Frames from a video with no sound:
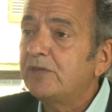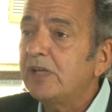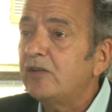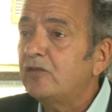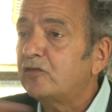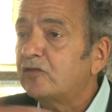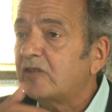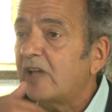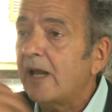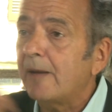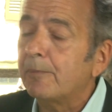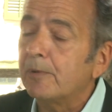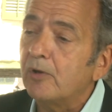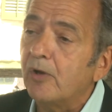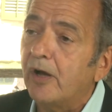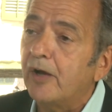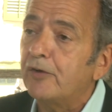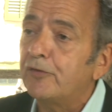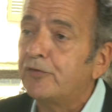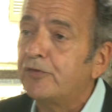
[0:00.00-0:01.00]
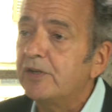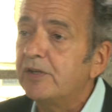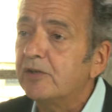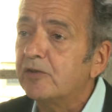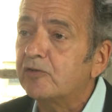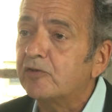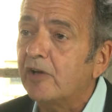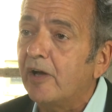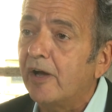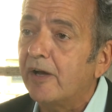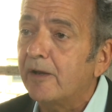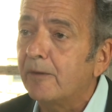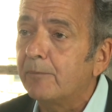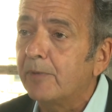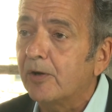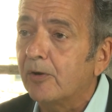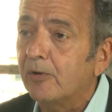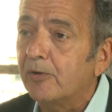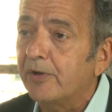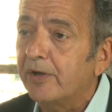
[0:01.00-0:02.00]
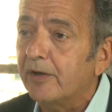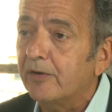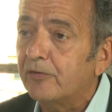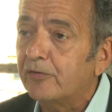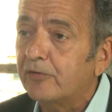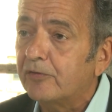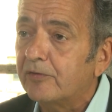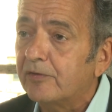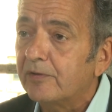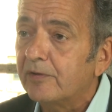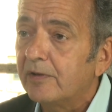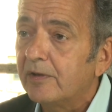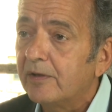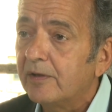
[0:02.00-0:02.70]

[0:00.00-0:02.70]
destabilized the entire Middle East.